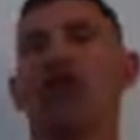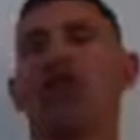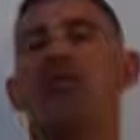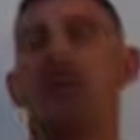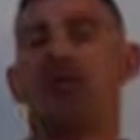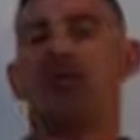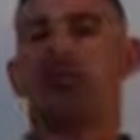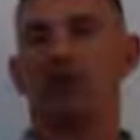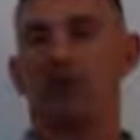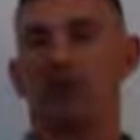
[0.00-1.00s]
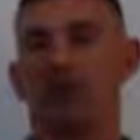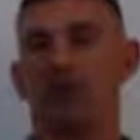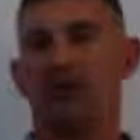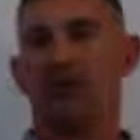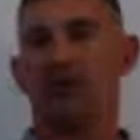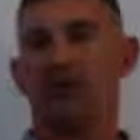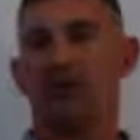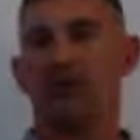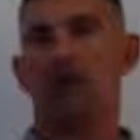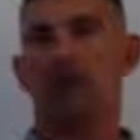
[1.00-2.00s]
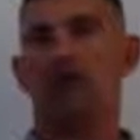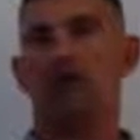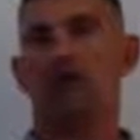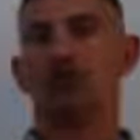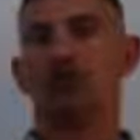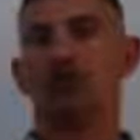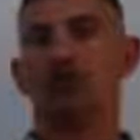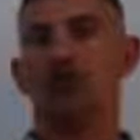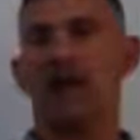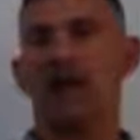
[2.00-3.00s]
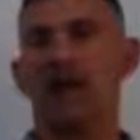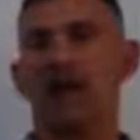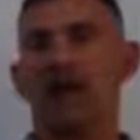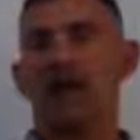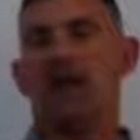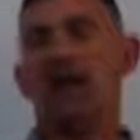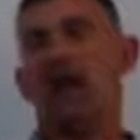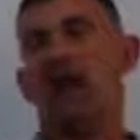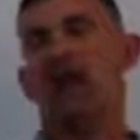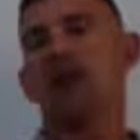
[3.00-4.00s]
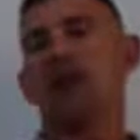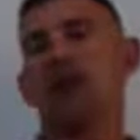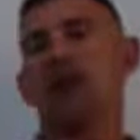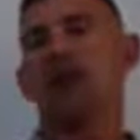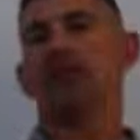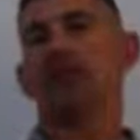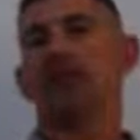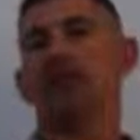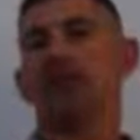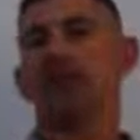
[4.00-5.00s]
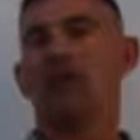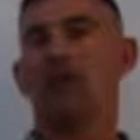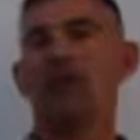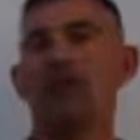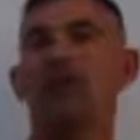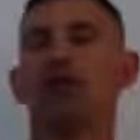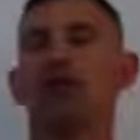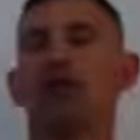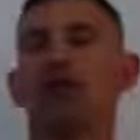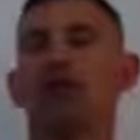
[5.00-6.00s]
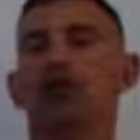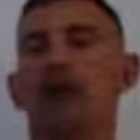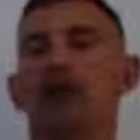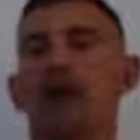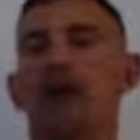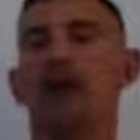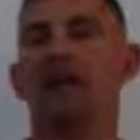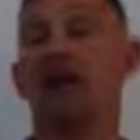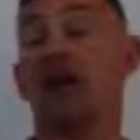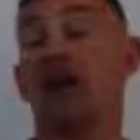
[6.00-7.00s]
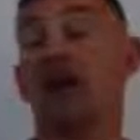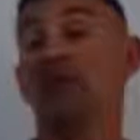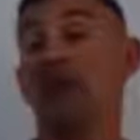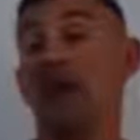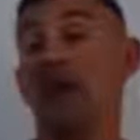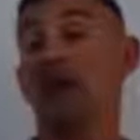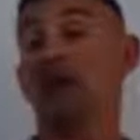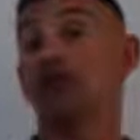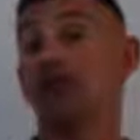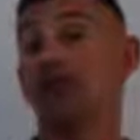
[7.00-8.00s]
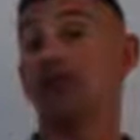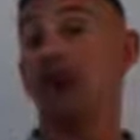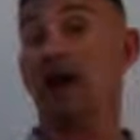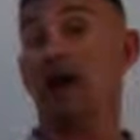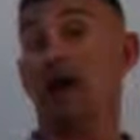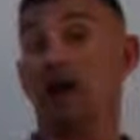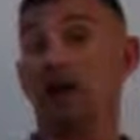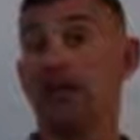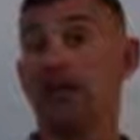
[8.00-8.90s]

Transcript: that also fits into the institutional domain. The commonalities here are that the institutional domain is A, driven by the Army,